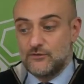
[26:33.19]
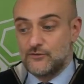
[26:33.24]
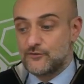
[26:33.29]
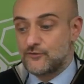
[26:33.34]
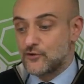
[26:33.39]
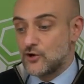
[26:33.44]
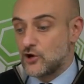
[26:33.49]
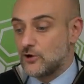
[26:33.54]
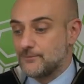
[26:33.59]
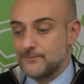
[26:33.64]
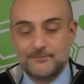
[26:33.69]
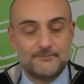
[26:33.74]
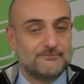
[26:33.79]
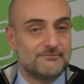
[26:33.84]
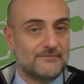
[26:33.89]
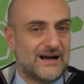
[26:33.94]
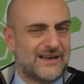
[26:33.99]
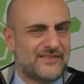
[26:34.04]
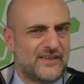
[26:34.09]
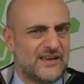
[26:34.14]

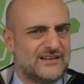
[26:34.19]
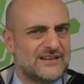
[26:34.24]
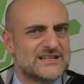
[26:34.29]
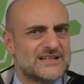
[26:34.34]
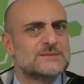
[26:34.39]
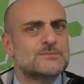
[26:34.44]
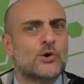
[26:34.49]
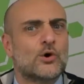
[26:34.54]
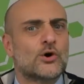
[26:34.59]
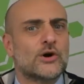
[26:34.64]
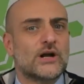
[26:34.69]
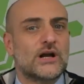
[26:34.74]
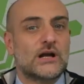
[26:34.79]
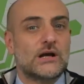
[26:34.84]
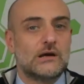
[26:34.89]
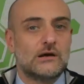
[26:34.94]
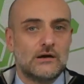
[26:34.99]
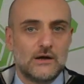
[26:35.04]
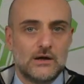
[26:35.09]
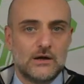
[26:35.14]
from I think this
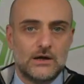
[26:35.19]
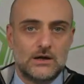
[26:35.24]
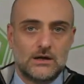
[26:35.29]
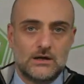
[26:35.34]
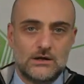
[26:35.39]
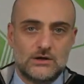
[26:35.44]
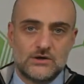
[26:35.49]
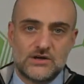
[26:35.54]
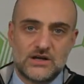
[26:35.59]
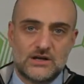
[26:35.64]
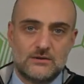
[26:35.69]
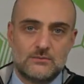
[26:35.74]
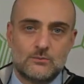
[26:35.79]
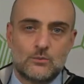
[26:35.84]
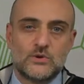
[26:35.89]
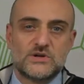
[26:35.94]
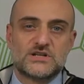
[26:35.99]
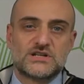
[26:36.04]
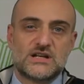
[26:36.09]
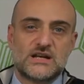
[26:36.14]
morning, you can
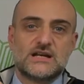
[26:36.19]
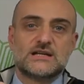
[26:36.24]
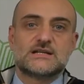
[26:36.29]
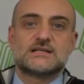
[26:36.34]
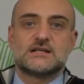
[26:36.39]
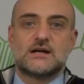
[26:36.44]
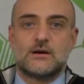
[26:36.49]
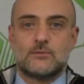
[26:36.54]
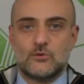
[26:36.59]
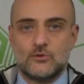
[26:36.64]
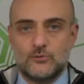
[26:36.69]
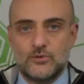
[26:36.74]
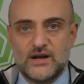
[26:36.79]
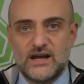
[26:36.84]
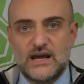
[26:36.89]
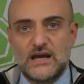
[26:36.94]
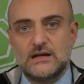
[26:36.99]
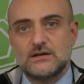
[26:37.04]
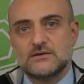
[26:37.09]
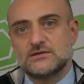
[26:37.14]
wishlist Armored
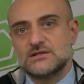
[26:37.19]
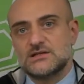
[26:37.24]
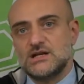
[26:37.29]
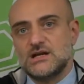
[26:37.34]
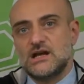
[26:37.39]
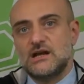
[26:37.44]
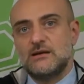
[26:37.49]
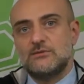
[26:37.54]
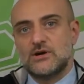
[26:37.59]
Brigade on Steam.